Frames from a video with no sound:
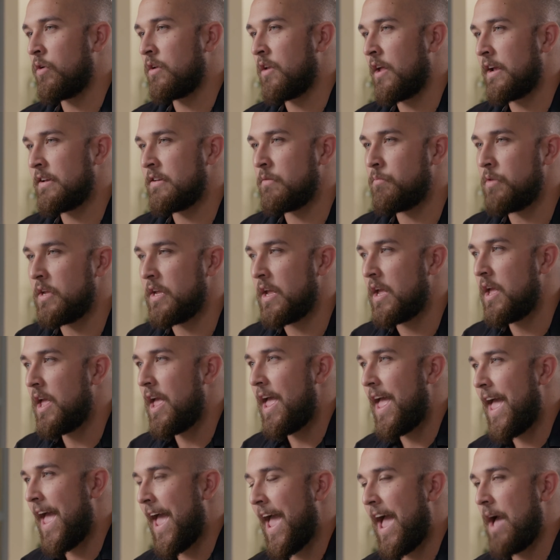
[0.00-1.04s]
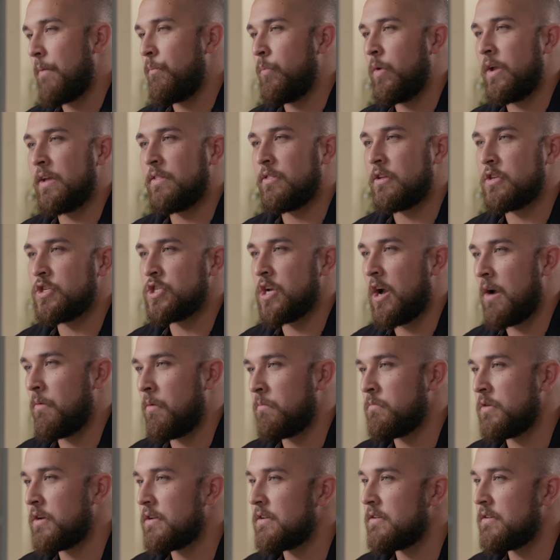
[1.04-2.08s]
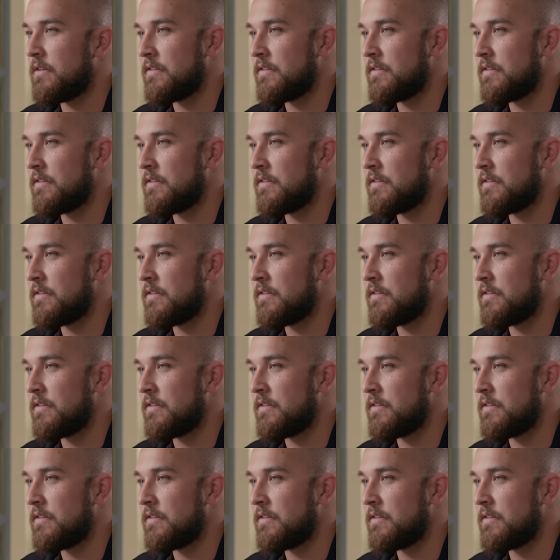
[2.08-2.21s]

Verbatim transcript: would like to be happy at the job I'm gonna